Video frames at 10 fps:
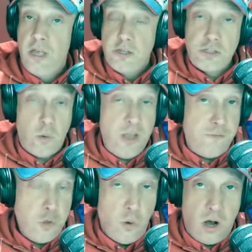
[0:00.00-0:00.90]
So
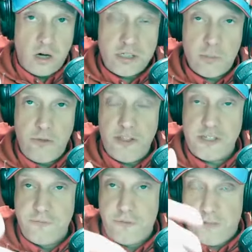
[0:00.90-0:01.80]
if you are someone that's
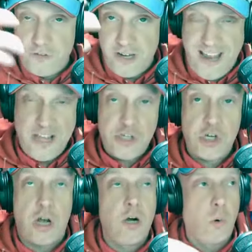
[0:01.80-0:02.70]
involved in
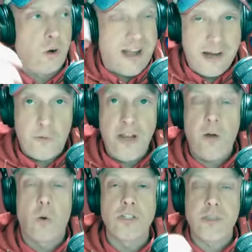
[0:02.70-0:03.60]
HR or hiring
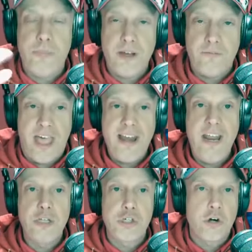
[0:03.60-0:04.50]
or something of that
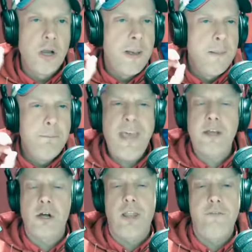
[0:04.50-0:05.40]
nature, make
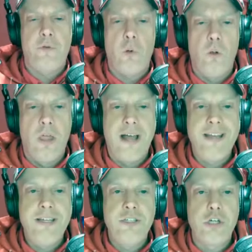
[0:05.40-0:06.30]
your life a whole lot
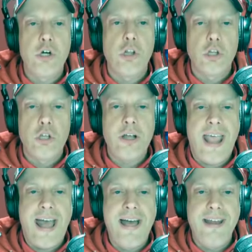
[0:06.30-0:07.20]
easier. Look
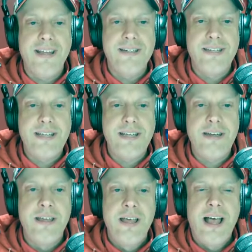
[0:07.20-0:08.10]
at
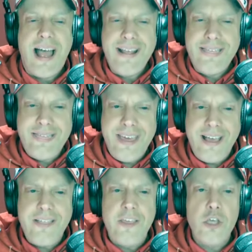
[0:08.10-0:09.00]
Indeed. I
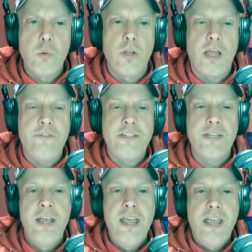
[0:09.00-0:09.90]
think that you will love it.
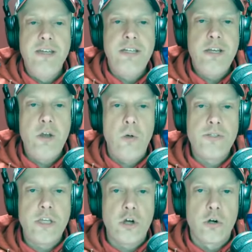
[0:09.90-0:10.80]
Indeed knows
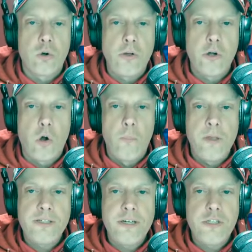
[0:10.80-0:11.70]
that you're growing your own
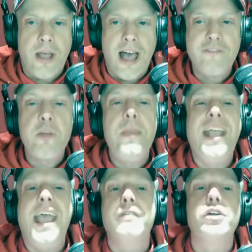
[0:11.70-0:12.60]
business. You have to make
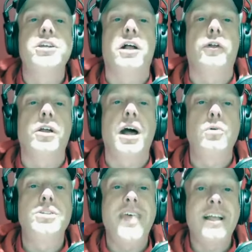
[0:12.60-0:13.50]
every dollar
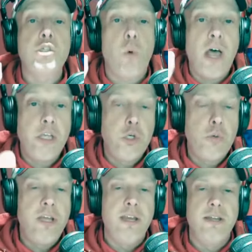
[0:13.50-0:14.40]
count. That's why you
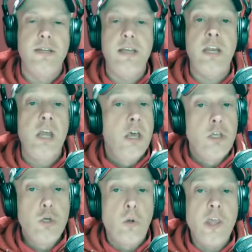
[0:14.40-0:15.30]
need Indeed.
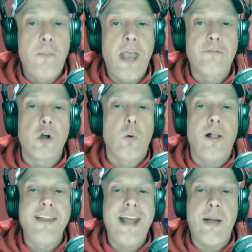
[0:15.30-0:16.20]
You only pay for
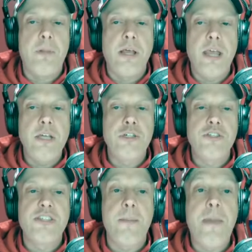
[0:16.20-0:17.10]
quality
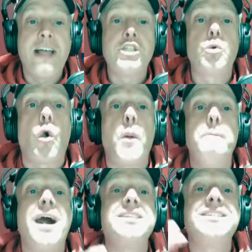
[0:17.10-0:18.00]
applications that match your
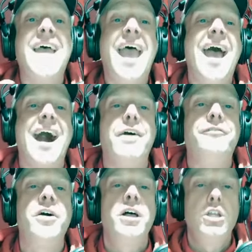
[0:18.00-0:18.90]

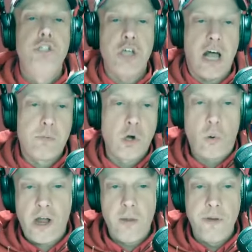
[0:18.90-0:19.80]
must-have job
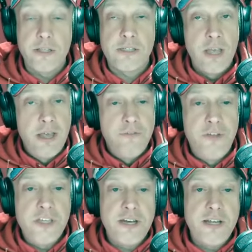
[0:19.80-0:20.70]
requirements.
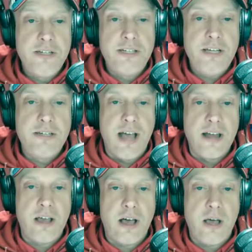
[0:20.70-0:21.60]
Visit
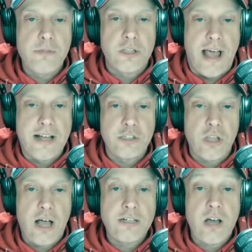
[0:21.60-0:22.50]

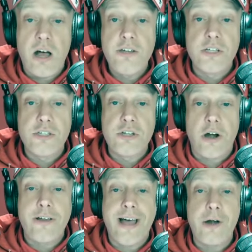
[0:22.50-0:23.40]
Indeed.com/lockedon to
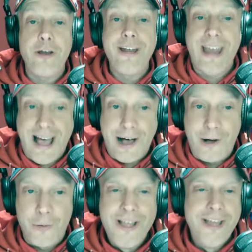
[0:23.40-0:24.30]
start hiring
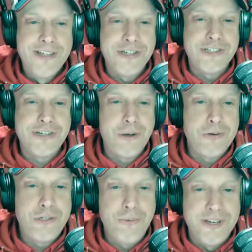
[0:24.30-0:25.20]
now. Just go
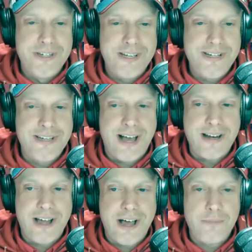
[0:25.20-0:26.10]
to
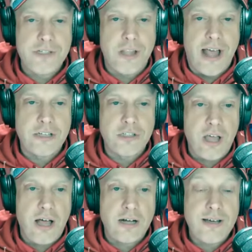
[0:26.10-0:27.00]

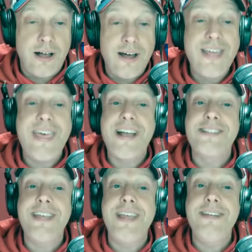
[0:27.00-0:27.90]
Indeed.com/lockedon.
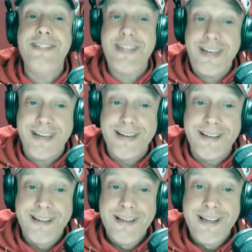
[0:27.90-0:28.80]
That's
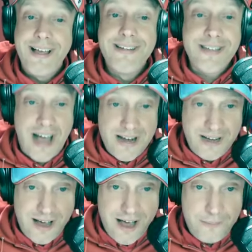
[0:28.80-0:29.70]

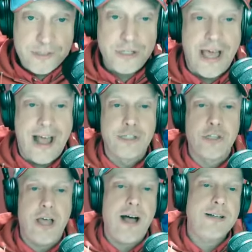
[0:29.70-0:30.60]

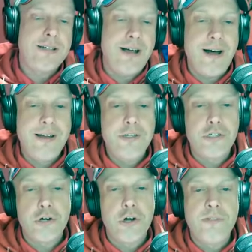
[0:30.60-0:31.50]
Indeed.com/lockedon.
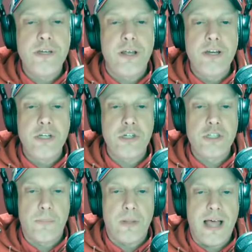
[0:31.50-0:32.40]
Terms and
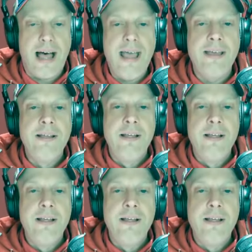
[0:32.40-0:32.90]
conditions apply.